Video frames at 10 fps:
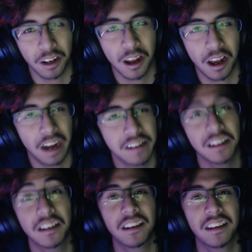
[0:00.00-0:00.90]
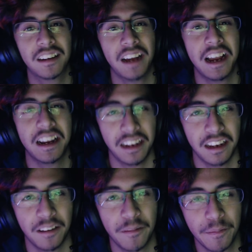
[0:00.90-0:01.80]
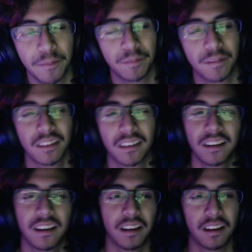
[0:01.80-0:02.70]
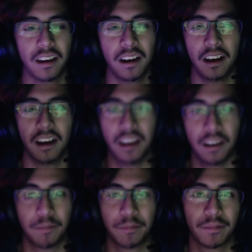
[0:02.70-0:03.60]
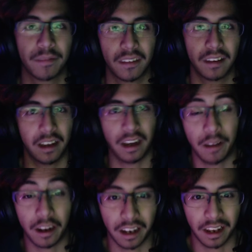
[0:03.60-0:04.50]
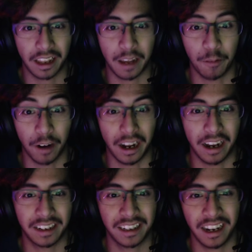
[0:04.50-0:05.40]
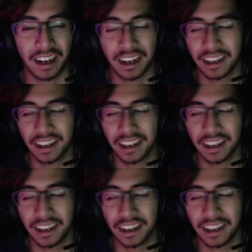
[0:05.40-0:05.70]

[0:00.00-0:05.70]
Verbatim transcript: I just signed it. Uh, I'm not gonna say what I signed.